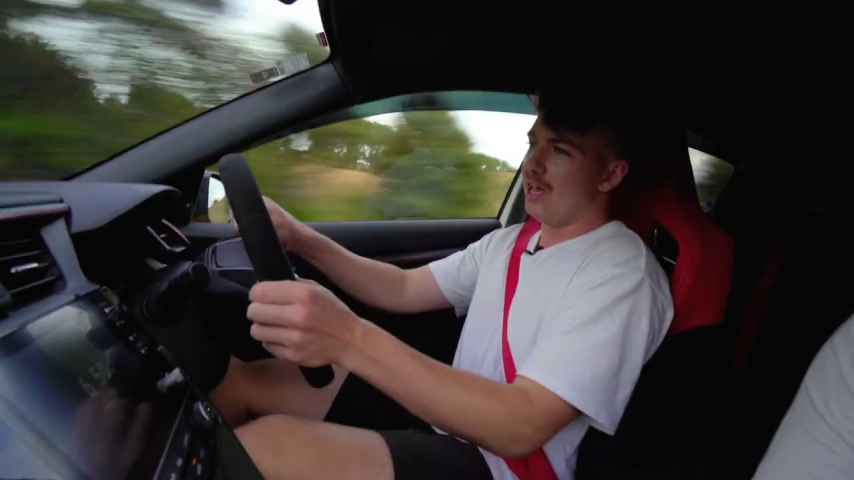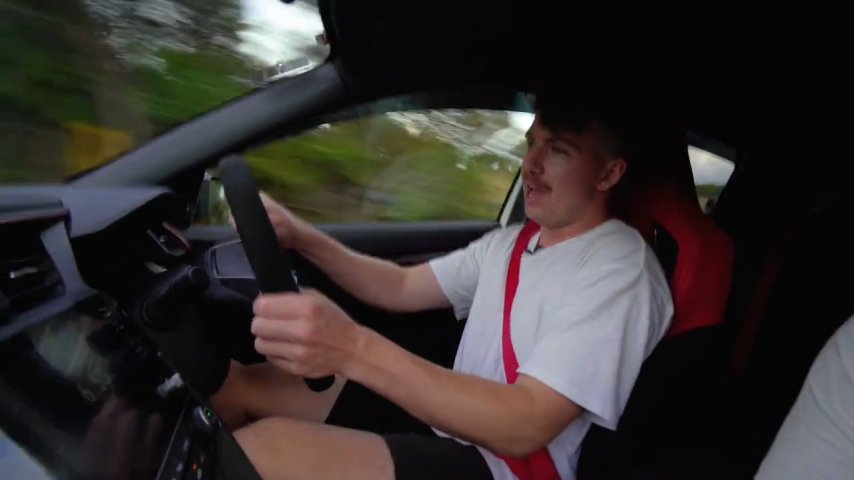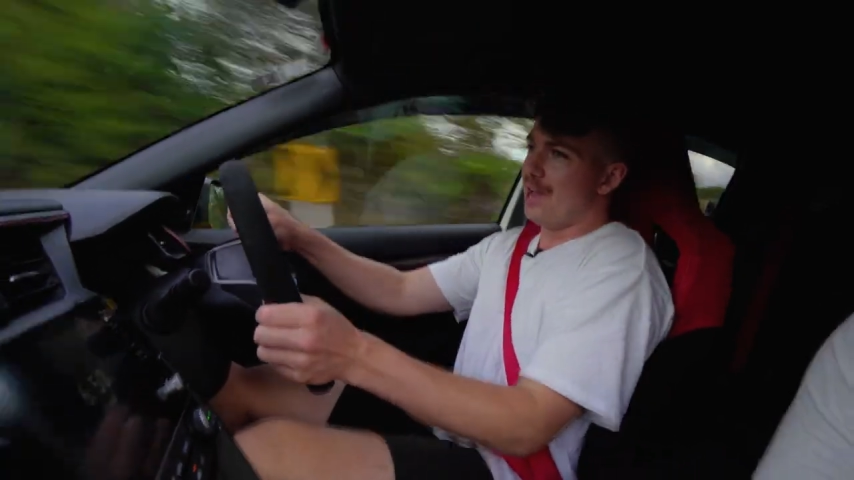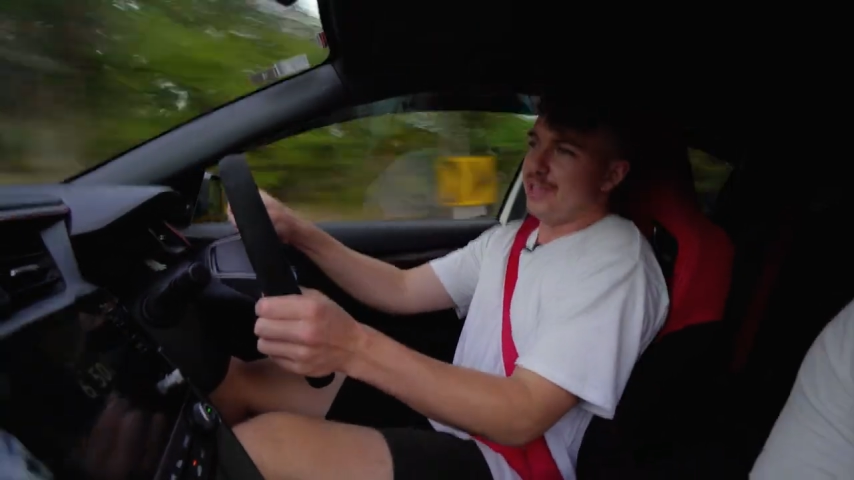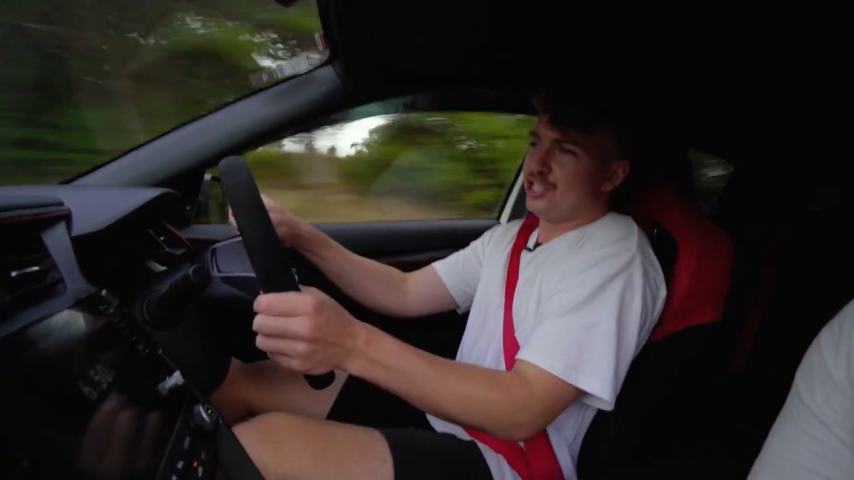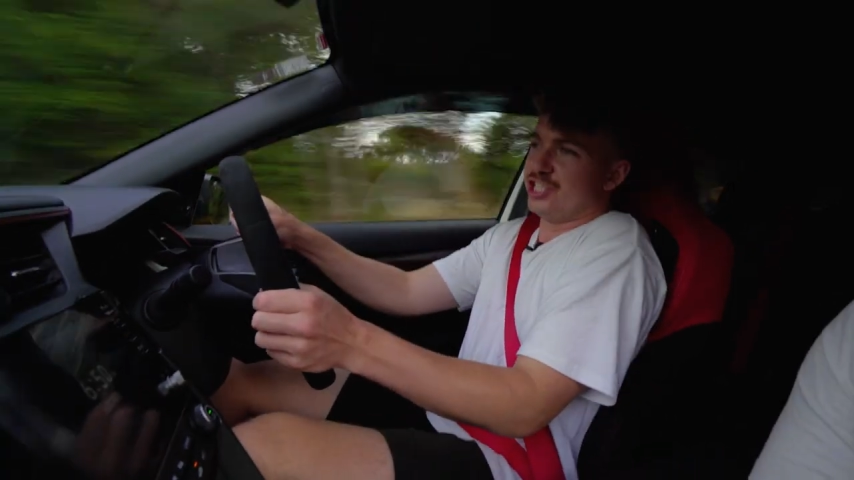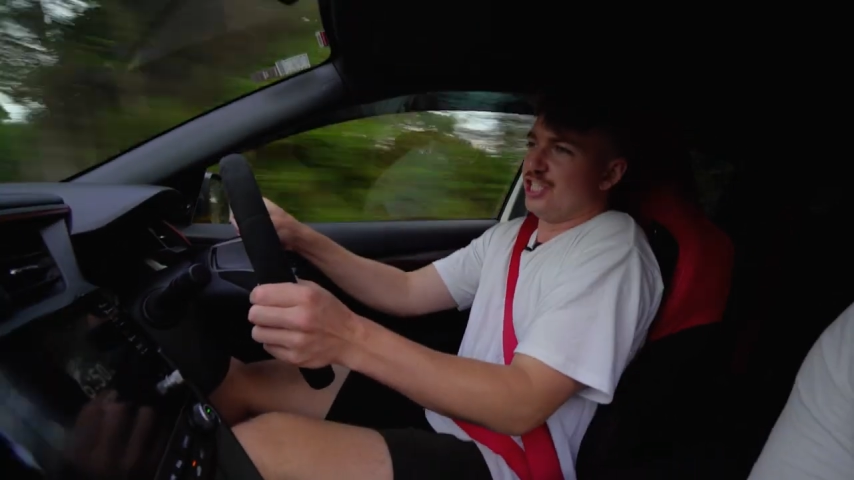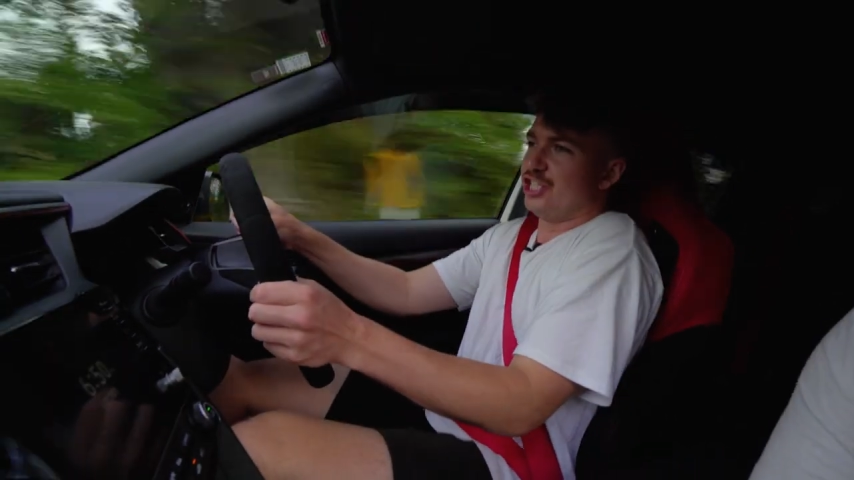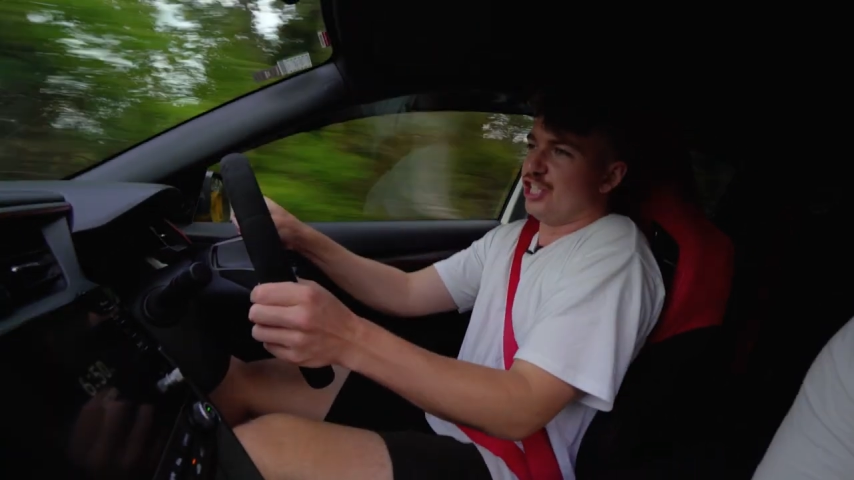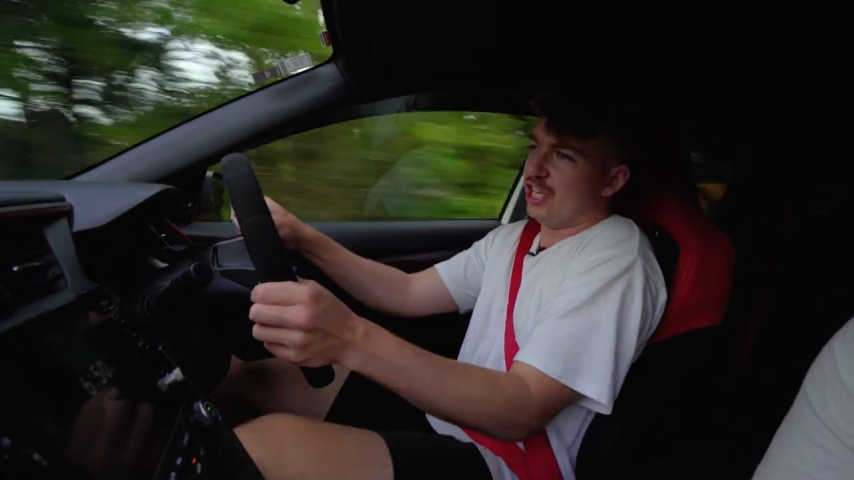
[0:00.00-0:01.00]
and it's just
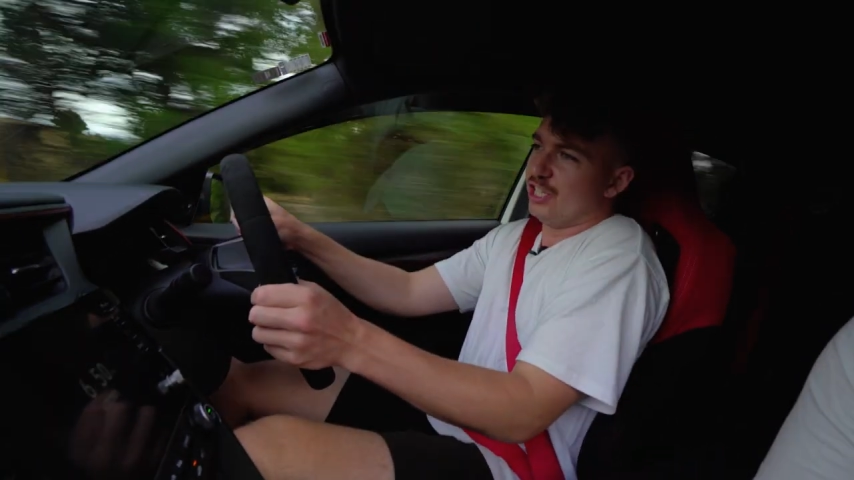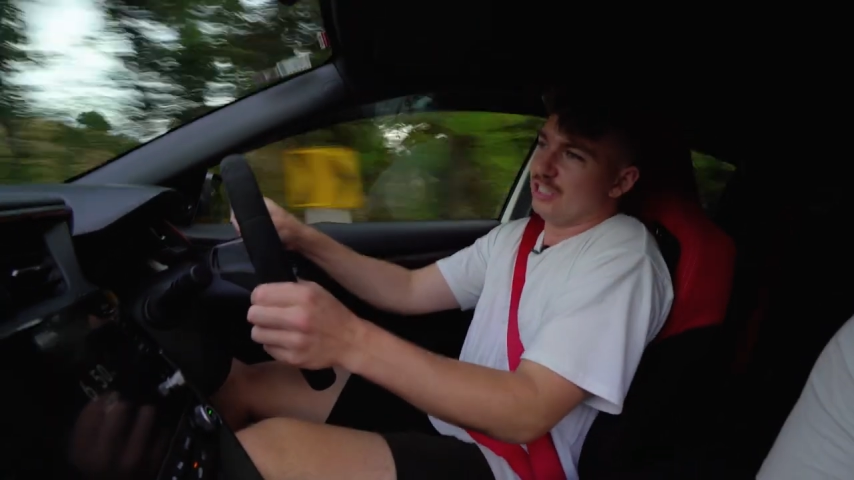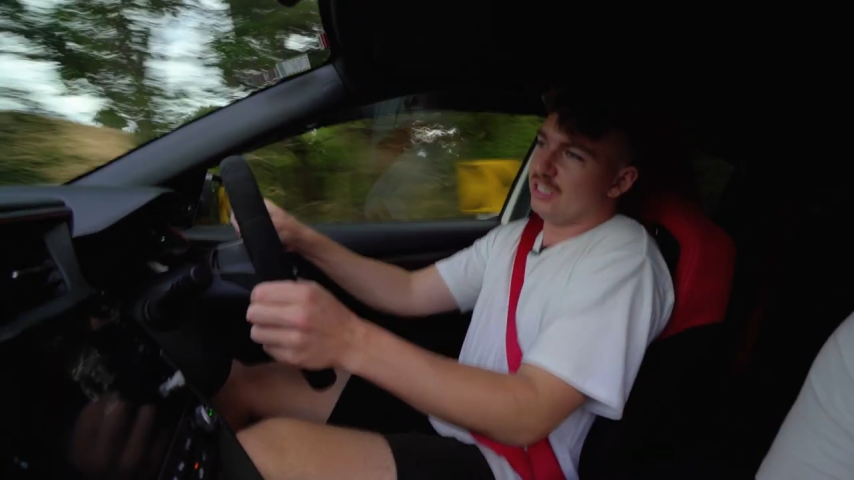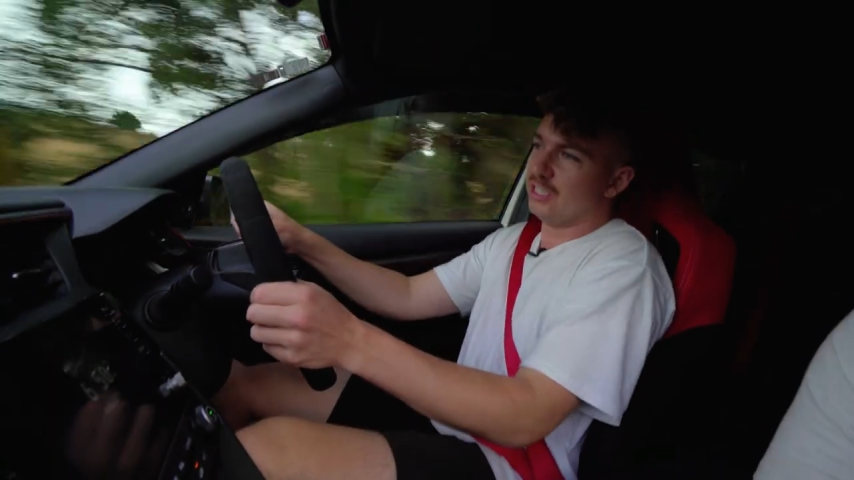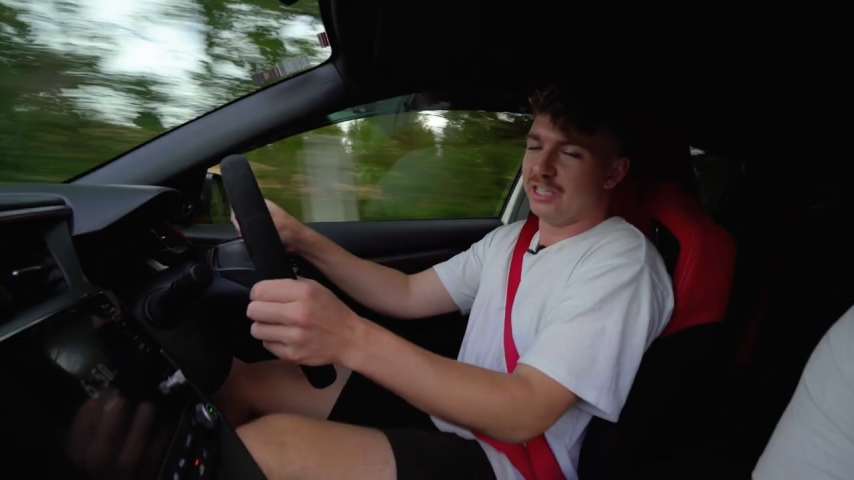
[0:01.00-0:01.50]
a chill,